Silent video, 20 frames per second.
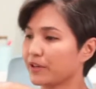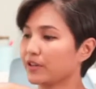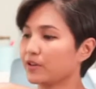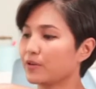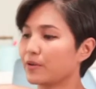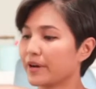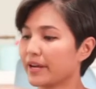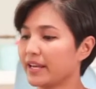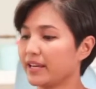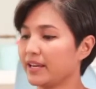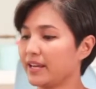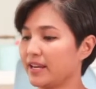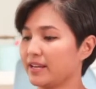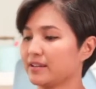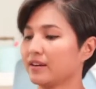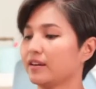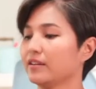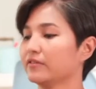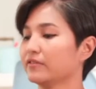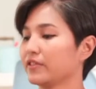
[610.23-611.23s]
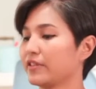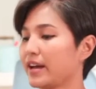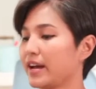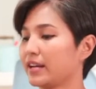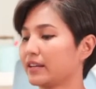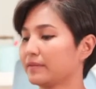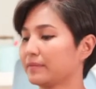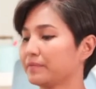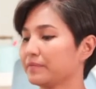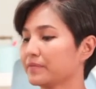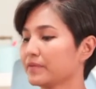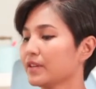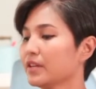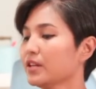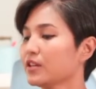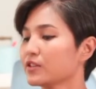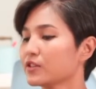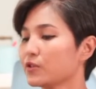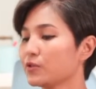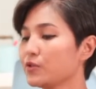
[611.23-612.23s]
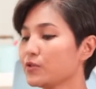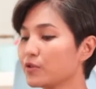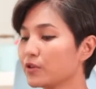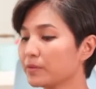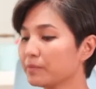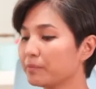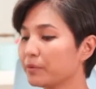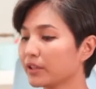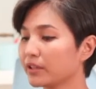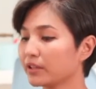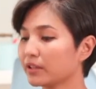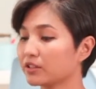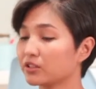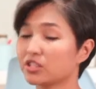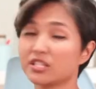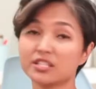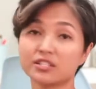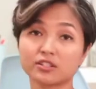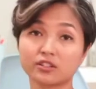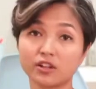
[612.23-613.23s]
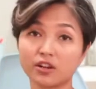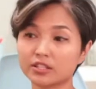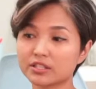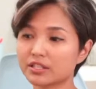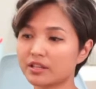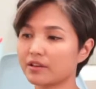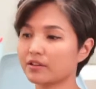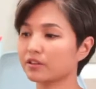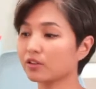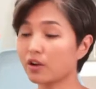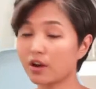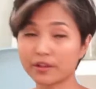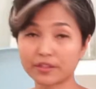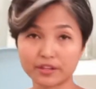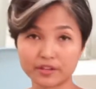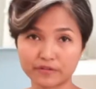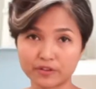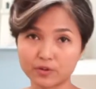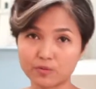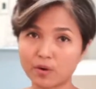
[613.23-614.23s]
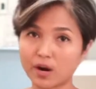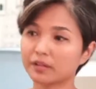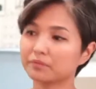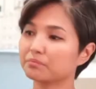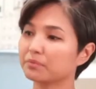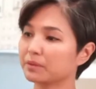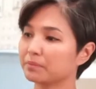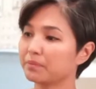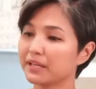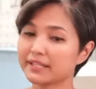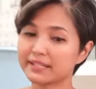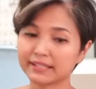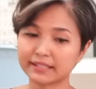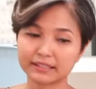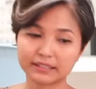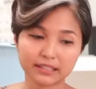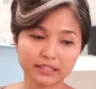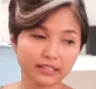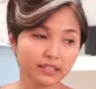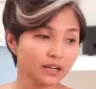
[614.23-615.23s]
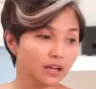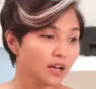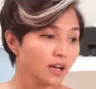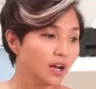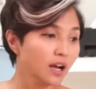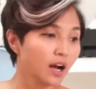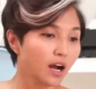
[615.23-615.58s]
gonna go ahead and cover that. So you can put a cheesecloth if you want, but basically